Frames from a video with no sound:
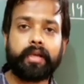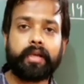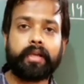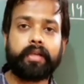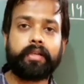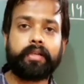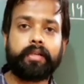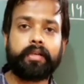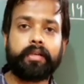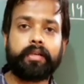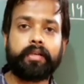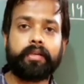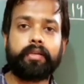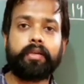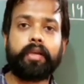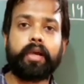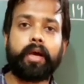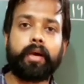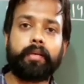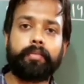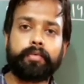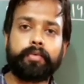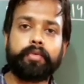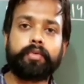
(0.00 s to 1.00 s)
and you
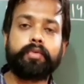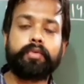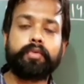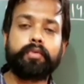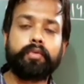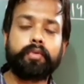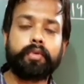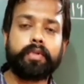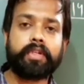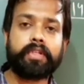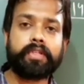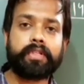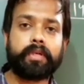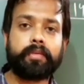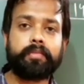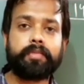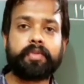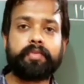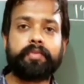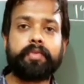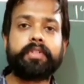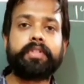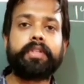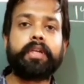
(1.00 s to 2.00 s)
have to do the
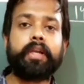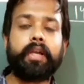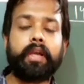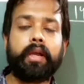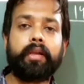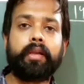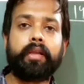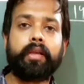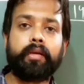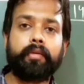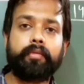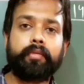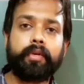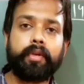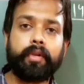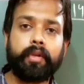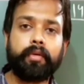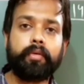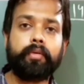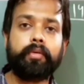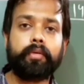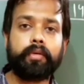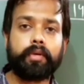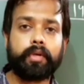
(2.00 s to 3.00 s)
sums which I had given
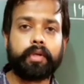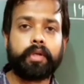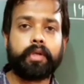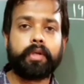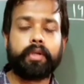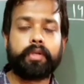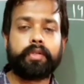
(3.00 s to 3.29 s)
you.